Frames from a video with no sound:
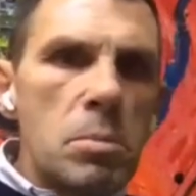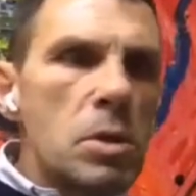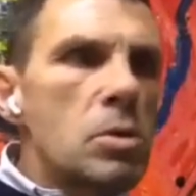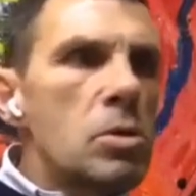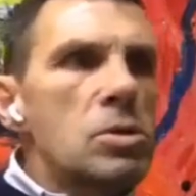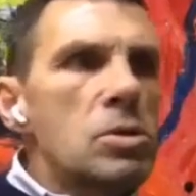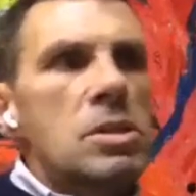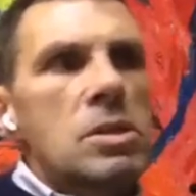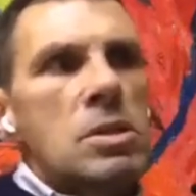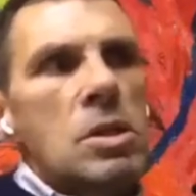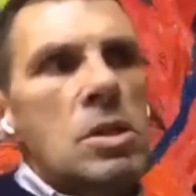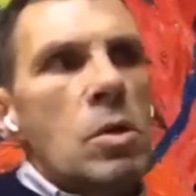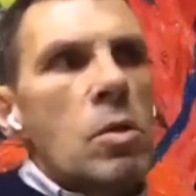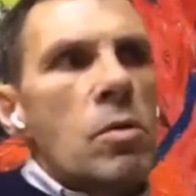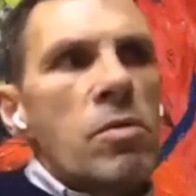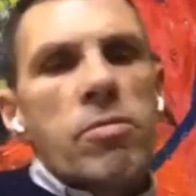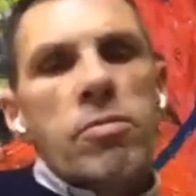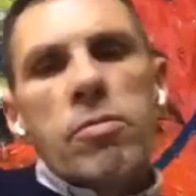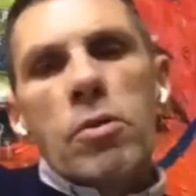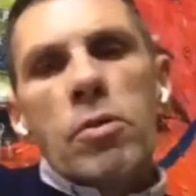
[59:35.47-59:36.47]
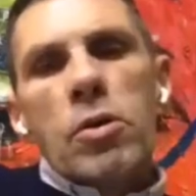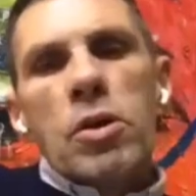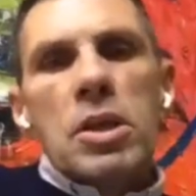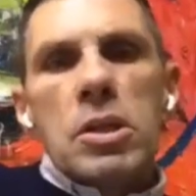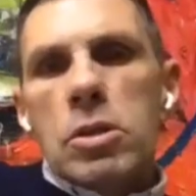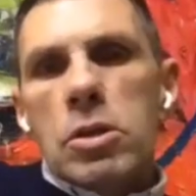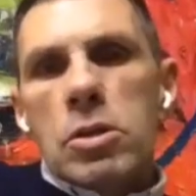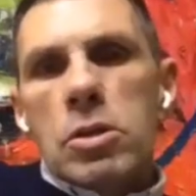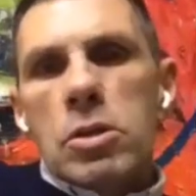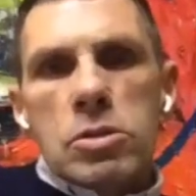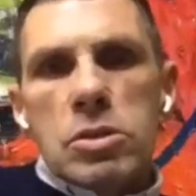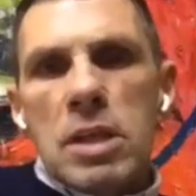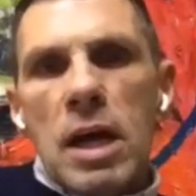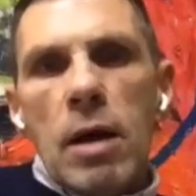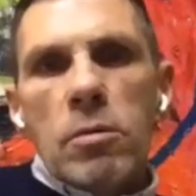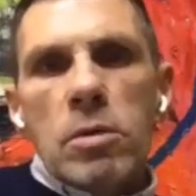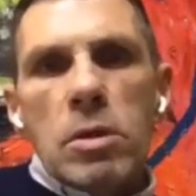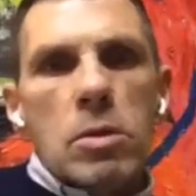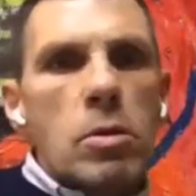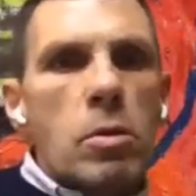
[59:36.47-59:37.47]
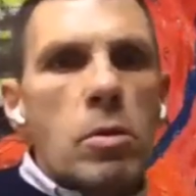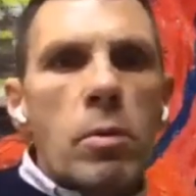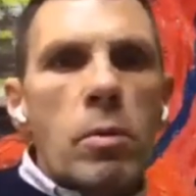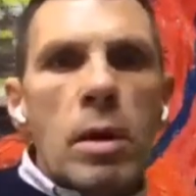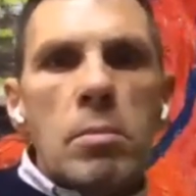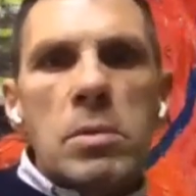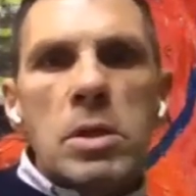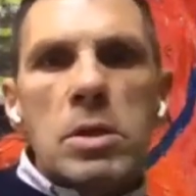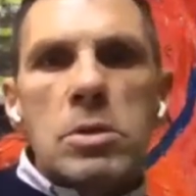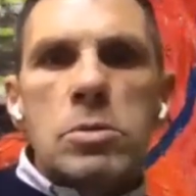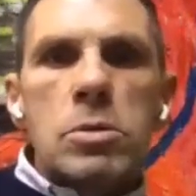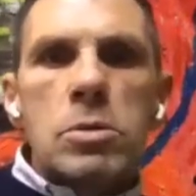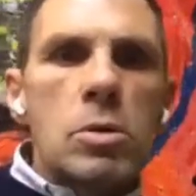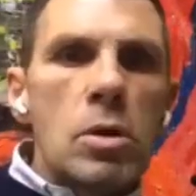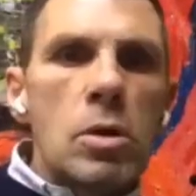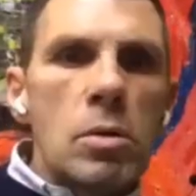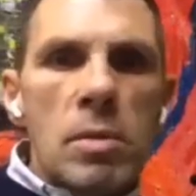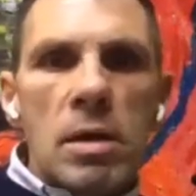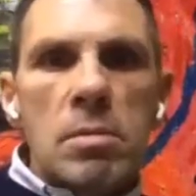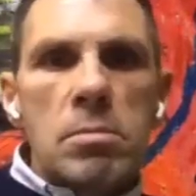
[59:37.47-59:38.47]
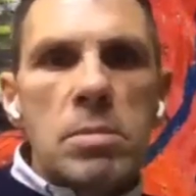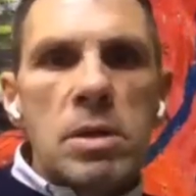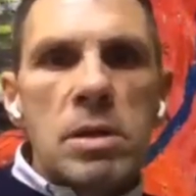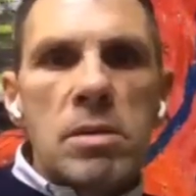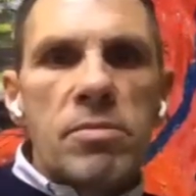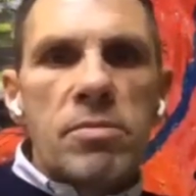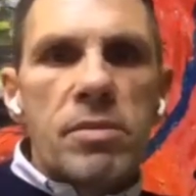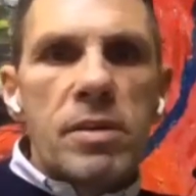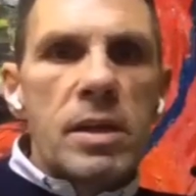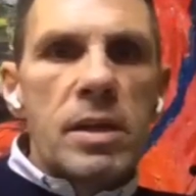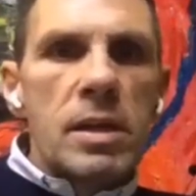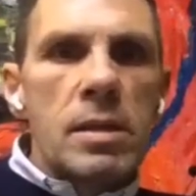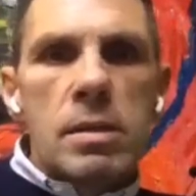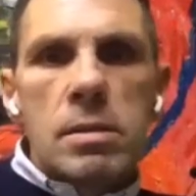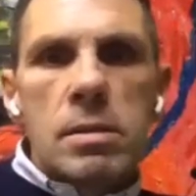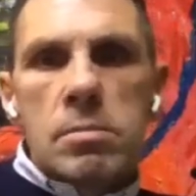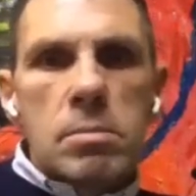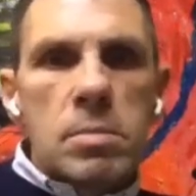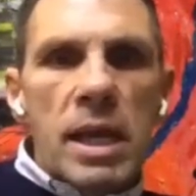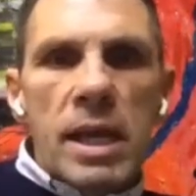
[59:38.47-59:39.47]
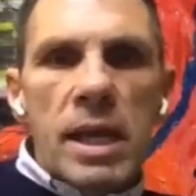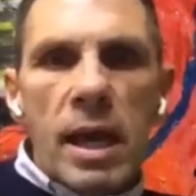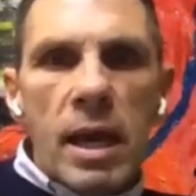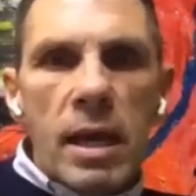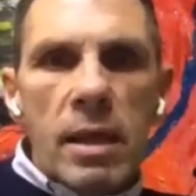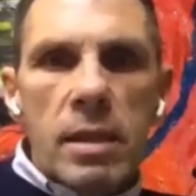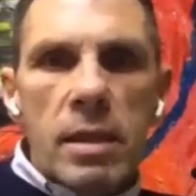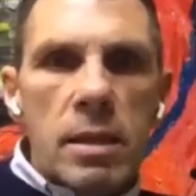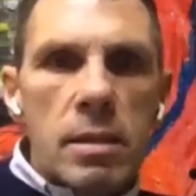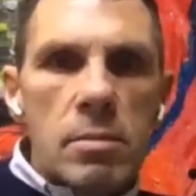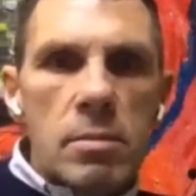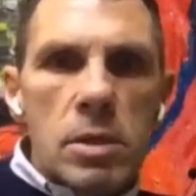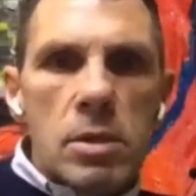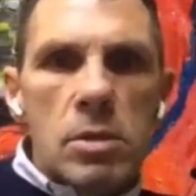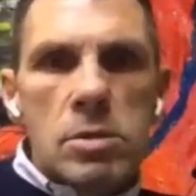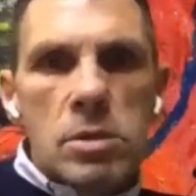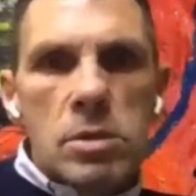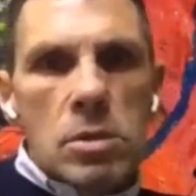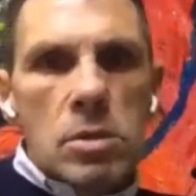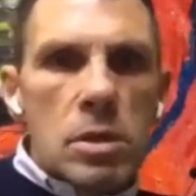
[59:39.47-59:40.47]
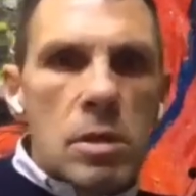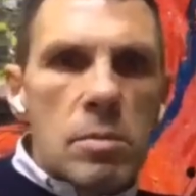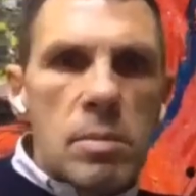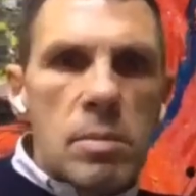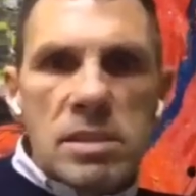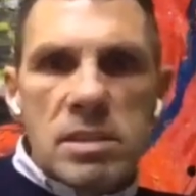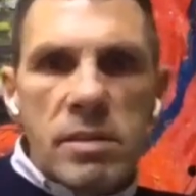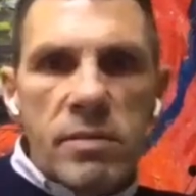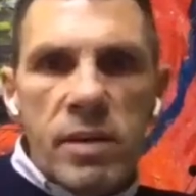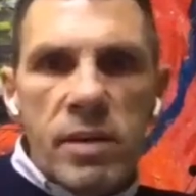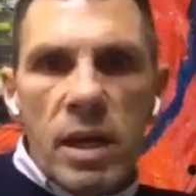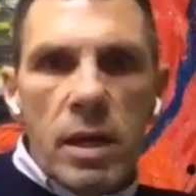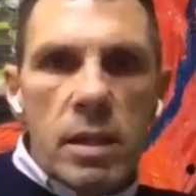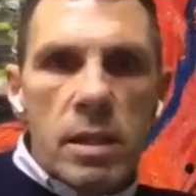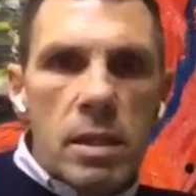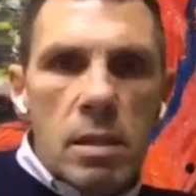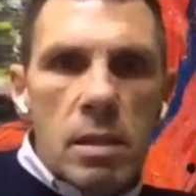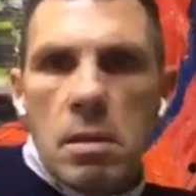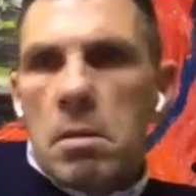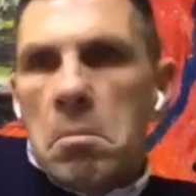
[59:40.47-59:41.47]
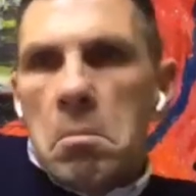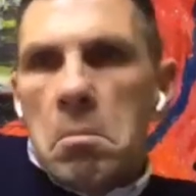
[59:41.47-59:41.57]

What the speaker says: Because 4 idiots now, they don't want me to call my big friend Big Head because you got a massive head.